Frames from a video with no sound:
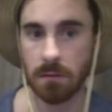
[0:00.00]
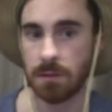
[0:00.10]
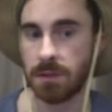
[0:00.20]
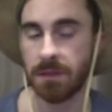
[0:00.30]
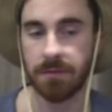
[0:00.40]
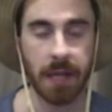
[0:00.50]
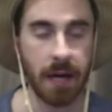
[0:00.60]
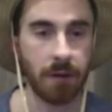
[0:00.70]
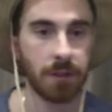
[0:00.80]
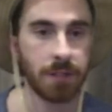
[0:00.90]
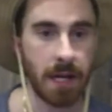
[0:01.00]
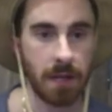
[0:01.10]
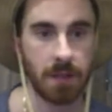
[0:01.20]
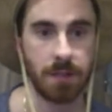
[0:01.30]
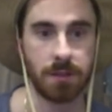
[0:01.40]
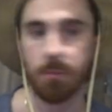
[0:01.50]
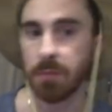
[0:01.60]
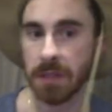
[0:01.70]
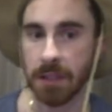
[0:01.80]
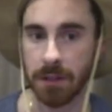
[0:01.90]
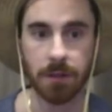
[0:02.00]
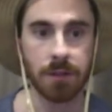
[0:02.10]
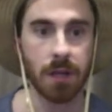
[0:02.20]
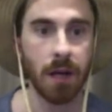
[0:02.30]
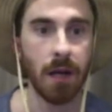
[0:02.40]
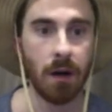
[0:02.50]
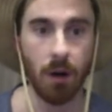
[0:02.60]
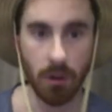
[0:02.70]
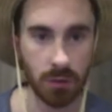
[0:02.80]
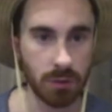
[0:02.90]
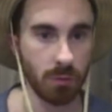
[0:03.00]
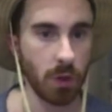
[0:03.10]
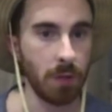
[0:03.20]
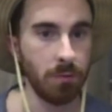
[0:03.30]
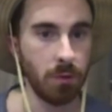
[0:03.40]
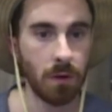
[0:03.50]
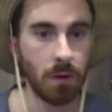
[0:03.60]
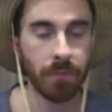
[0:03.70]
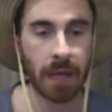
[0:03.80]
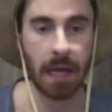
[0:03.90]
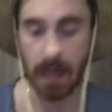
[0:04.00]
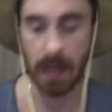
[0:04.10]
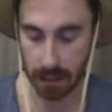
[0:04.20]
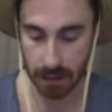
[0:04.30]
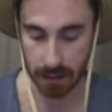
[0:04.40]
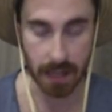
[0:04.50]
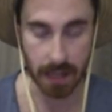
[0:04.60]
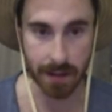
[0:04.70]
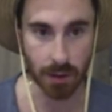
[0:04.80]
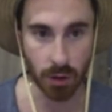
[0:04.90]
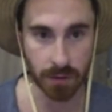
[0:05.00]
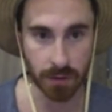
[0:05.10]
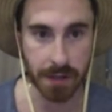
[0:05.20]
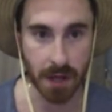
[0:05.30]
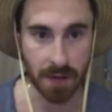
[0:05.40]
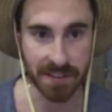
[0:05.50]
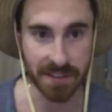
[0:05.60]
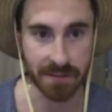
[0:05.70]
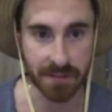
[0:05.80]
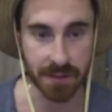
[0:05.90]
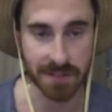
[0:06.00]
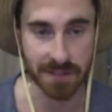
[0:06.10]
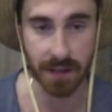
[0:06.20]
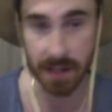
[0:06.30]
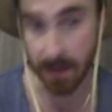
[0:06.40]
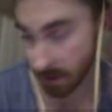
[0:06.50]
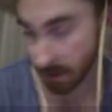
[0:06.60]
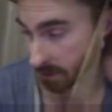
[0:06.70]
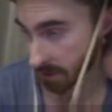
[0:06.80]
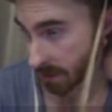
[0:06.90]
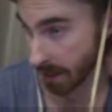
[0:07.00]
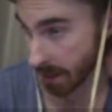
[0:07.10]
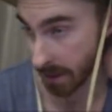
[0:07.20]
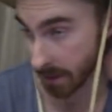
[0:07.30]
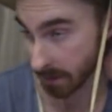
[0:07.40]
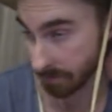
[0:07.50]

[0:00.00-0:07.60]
different counter tactics, on bleed nodes, always with Gwenpool, and I got overly confident for this fight. It was a